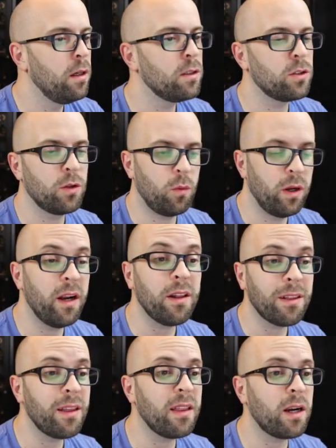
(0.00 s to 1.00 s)
So the one
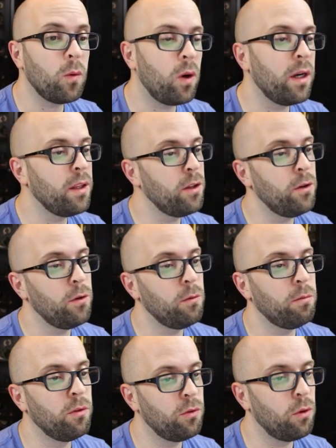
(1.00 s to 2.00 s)
other thing that I want to
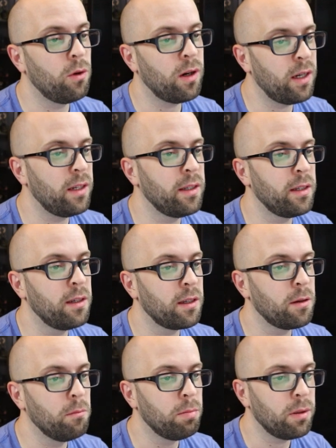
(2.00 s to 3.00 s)
do before I
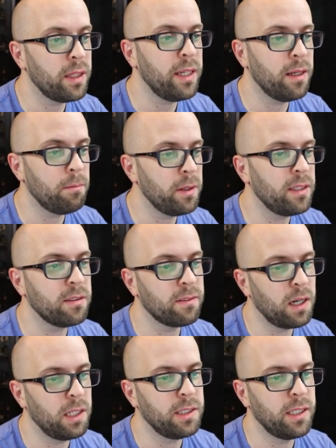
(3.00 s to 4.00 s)
complete a piece of
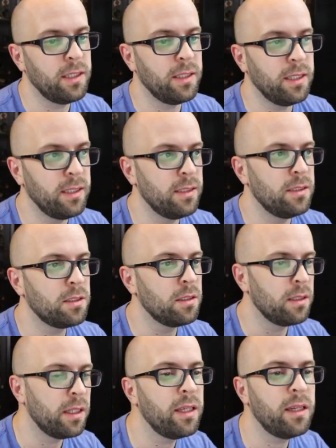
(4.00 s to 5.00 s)
content is
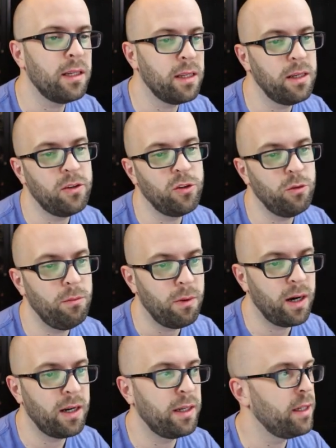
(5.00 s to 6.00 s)
link it into
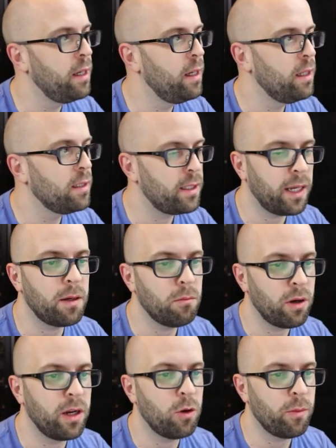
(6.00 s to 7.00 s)
my Second
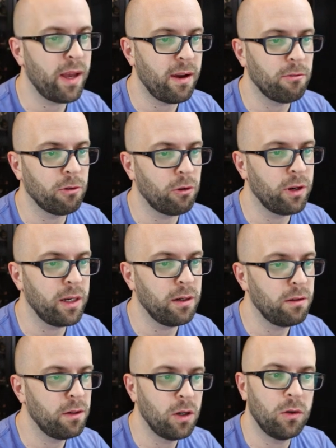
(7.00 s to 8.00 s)
Brain or my
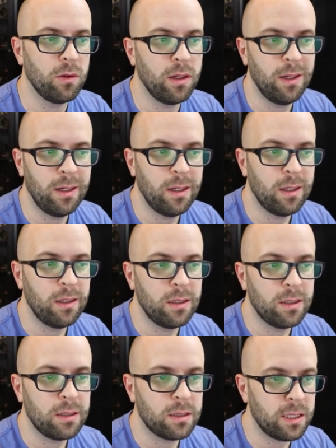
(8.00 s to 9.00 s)
Evergreen Note
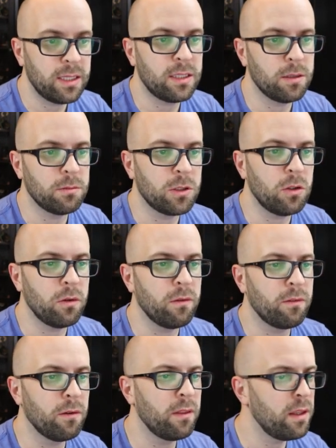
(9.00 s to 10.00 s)
system.
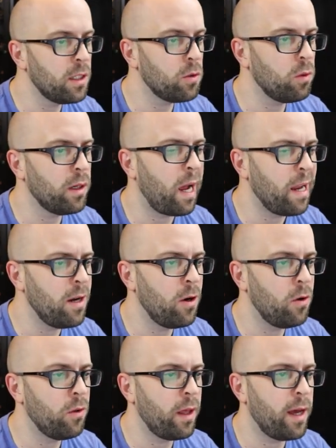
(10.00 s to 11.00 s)
So for this one, I
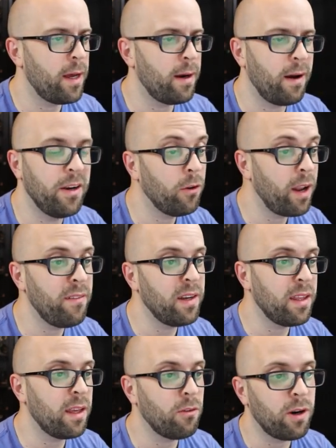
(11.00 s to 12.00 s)
know that I don't have
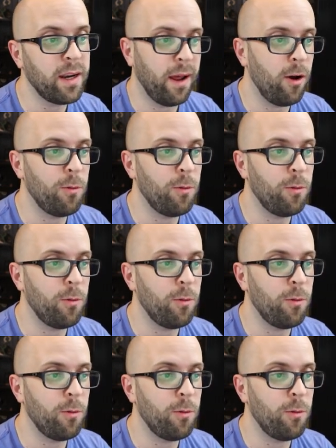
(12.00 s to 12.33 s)
anything right